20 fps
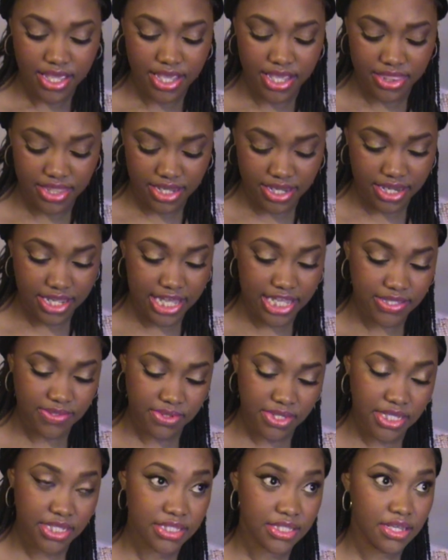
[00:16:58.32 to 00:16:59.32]
And the last
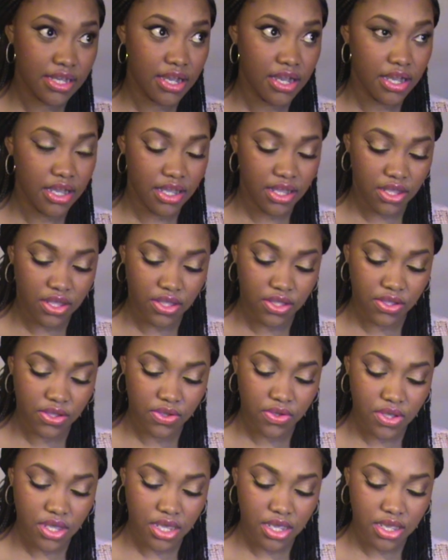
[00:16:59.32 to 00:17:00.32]
one is
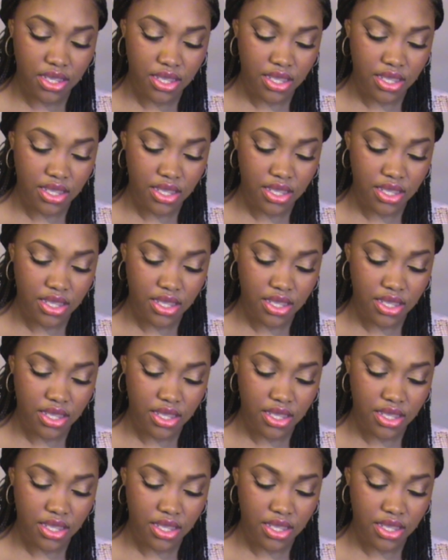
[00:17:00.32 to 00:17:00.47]
called